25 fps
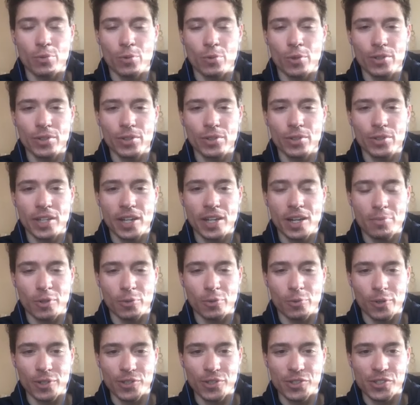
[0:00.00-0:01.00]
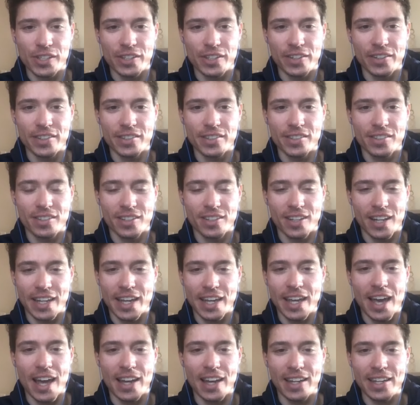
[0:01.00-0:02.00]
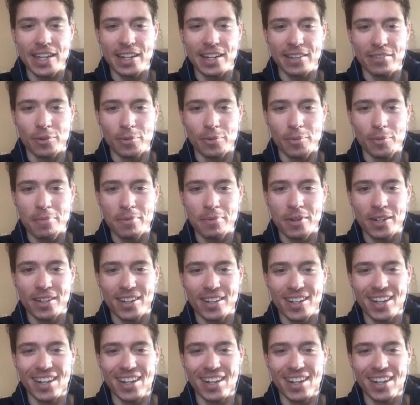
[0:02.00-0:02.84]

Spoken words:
World Cup or World Series? Okay, I can't even remember.